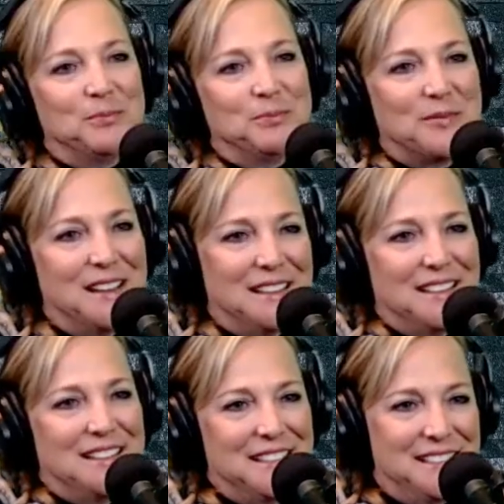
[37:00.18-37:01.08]
That
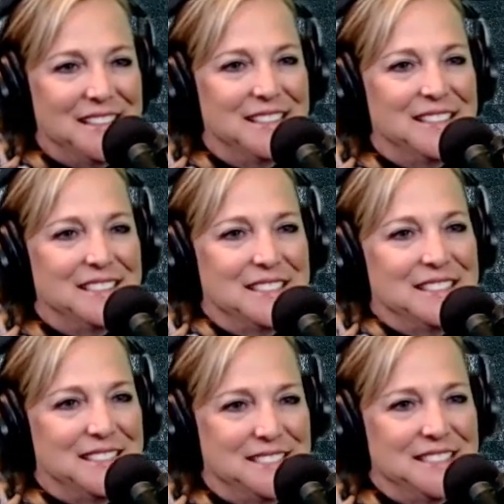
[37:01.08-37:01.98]
I had
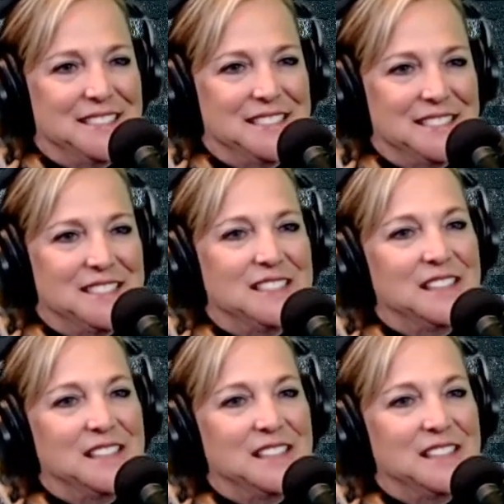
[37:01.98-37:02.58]
never thought of it